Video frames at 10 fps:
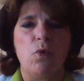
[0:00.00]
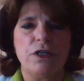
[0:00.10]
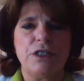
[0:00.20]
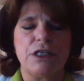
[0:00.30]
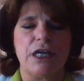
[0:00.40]

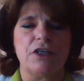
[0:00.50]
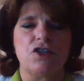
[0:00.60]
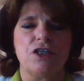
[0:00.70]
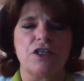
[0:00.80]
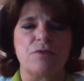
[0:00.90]
Once again,
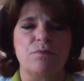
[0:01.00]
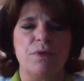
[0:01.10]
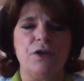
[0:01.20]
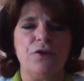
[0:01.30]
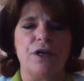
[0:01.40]
she is
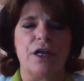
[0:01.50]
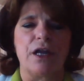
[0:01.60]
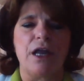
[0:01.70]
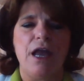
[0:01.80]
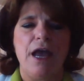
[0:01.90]

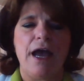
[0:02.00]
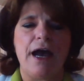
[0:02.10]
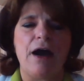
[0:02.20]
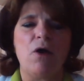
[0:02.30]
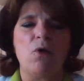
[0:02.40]
mirroring
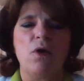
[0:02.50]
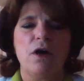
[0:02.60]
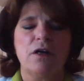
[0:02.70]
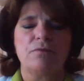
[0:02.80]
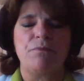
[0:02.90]
how
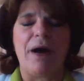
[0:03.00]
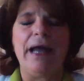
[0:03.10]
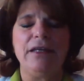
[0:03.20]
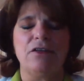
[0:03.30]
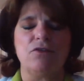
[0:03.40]

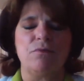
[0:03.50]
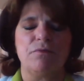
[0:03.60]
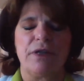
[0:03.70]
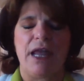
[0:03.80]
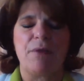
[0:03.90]
Biden
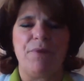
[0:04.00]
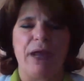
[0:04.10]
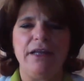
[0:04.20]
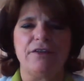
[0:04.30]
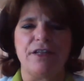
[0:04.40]

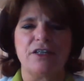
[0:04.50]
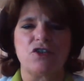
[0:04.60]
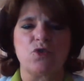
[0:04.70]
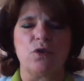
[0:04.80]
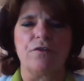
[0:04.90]
campaigned, and
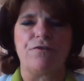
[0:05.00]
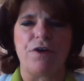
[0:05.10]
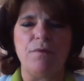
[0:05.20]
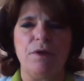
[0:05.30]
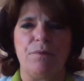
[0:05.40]
that's truly
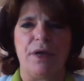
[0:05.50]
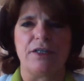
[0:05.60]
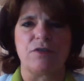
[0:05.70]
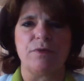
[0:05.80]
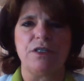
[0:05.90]
from the
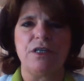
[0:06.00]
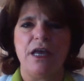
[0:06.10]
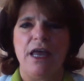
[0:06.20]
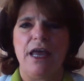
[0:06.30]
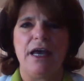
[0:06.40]
basement.
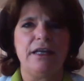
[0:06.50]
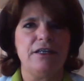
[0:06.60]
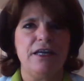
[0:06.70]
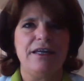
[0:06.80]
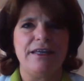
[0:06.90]

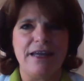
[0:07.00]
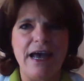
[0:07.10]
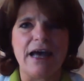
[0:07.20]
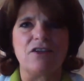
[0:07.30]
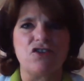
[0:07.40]
And
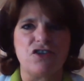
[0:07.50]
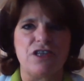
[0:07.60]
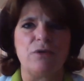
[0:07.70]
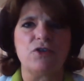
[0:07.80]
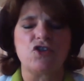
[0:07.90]
yeah,
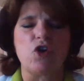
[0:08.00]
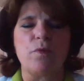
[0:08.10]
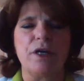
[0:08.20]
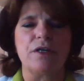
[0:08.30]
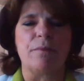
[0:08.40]
there were so
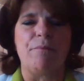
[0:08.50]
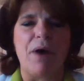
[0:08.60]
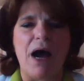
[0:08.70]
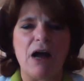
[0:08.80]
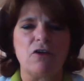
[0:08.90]
many
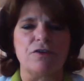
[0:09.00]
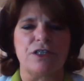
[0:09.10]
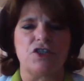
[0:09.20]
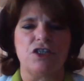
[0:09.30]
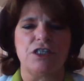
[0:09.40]
debacles
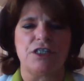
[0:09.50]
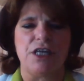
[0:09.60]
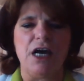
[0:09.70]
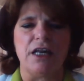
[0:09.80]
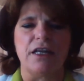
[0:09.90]
that she's
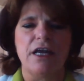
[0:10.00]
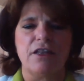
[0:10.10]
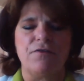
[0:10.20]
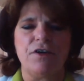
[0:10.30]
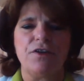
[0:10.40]
done.
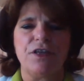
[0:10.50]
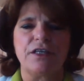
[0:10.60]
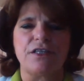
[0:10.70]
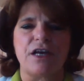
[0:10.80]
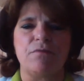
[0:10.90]
The very
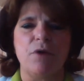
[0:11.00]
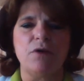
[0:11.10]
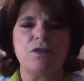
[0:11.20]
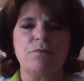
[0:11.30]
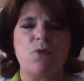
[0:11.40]
things that are
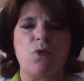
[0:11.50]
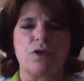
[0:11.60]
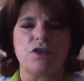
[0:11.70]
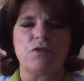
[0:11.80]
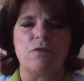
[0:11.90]
most
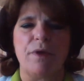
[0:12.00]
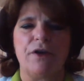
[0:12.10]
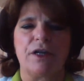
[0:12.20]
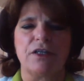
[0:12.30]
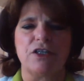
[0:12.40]
important to
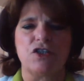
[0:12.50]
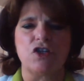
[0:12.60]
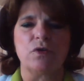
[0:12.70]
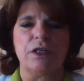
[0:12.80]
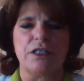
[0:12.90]
Americans, as
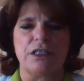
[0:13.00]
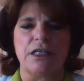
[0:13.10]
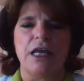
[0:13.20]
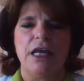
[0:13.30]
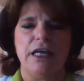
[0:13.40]
you
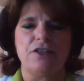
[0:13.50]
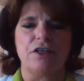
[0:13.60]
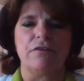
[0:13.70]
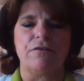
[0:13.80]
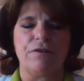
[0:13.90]
listed, is
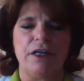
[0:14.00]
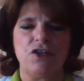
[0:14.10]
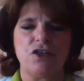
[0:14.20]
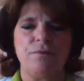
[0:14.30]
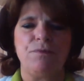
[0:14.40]

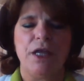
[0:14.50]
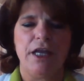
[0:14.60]
inflation,